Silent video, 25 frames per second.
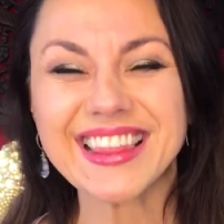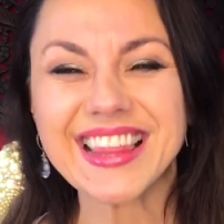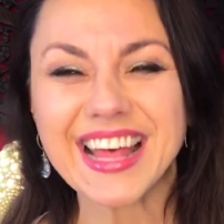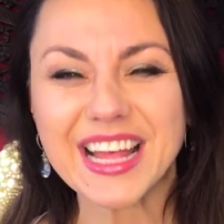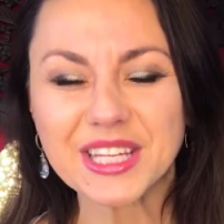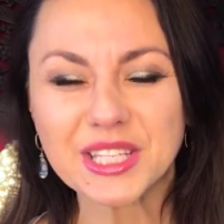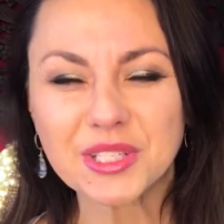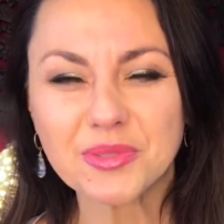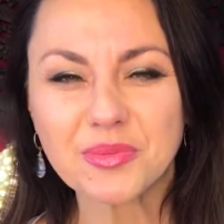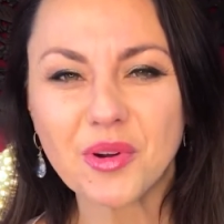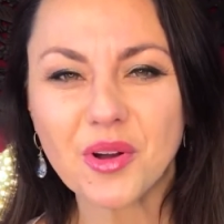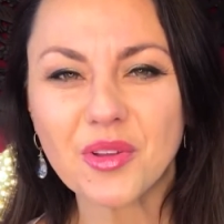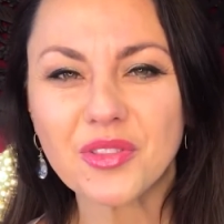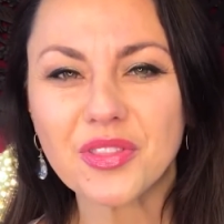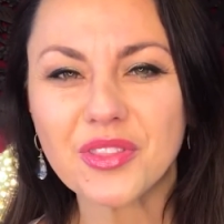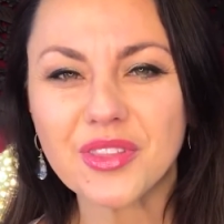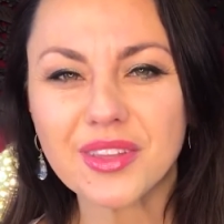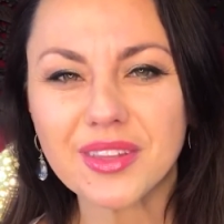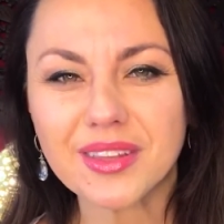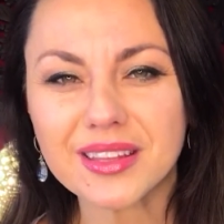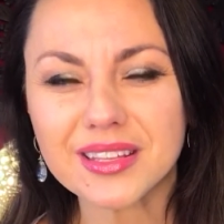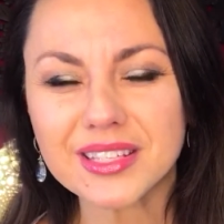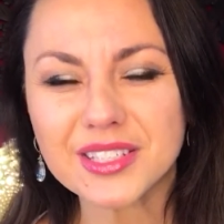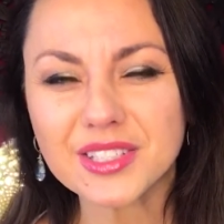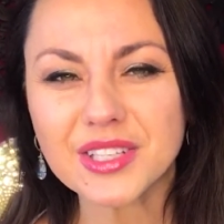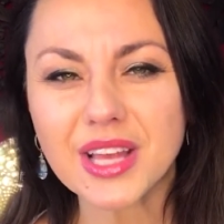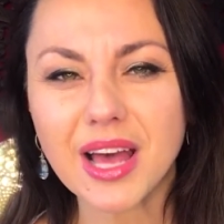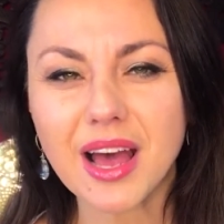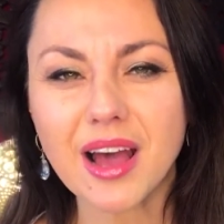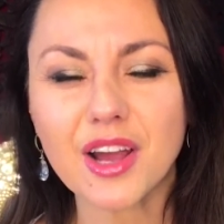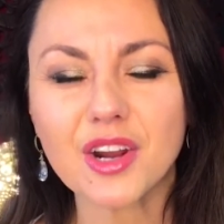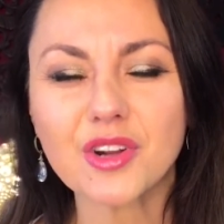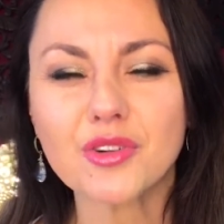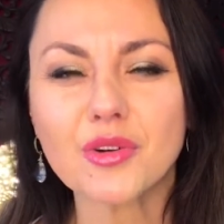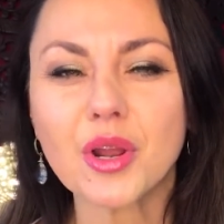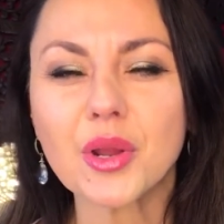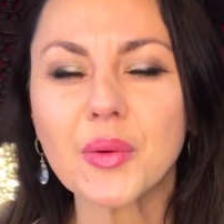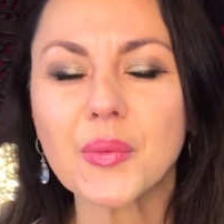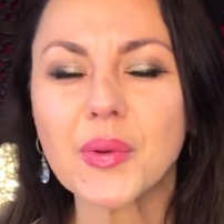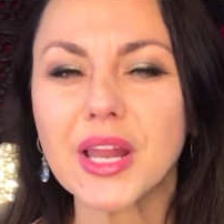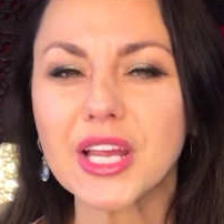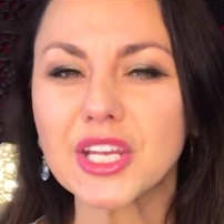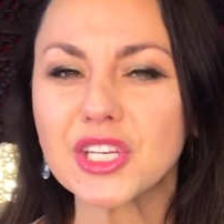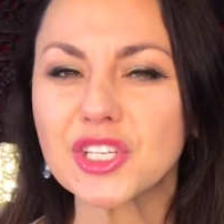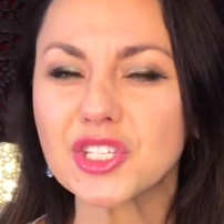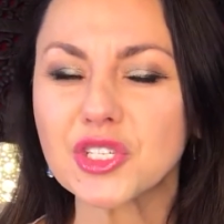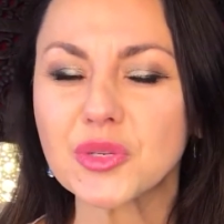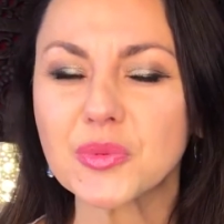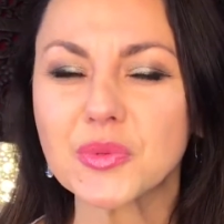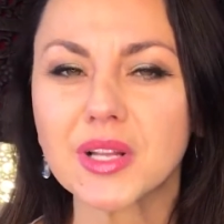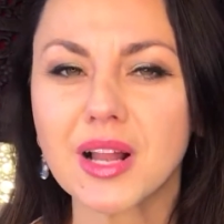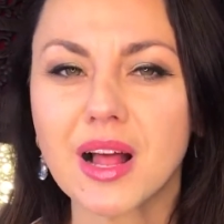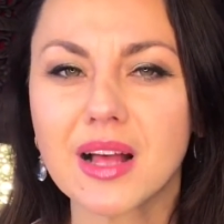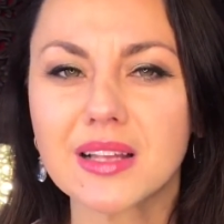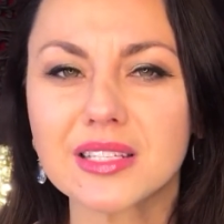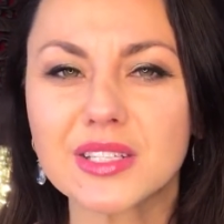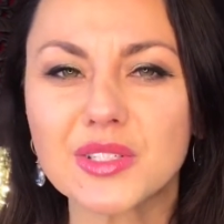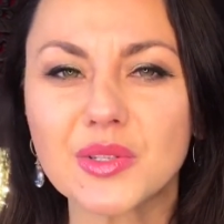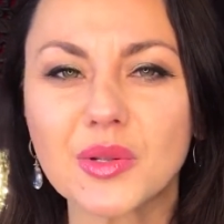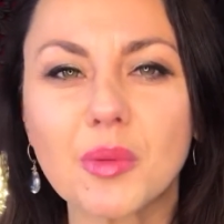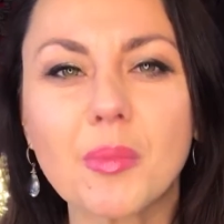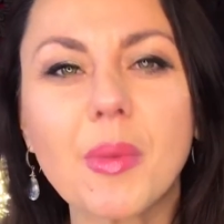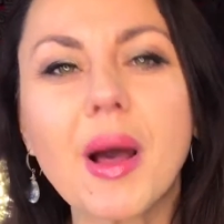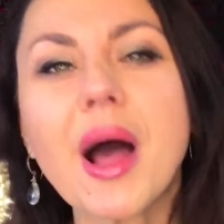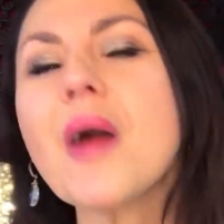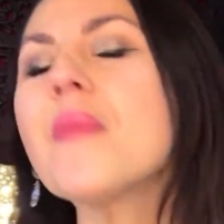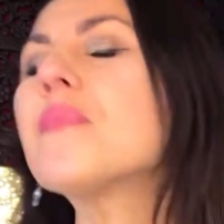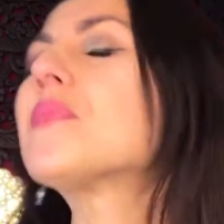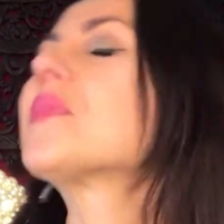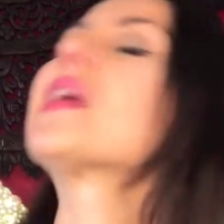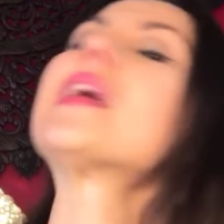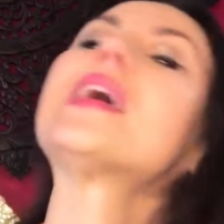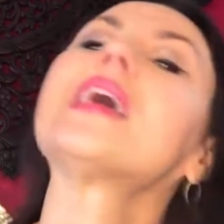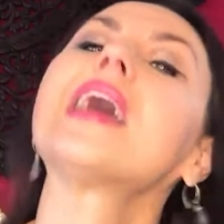That's what the growing relationships class is all about.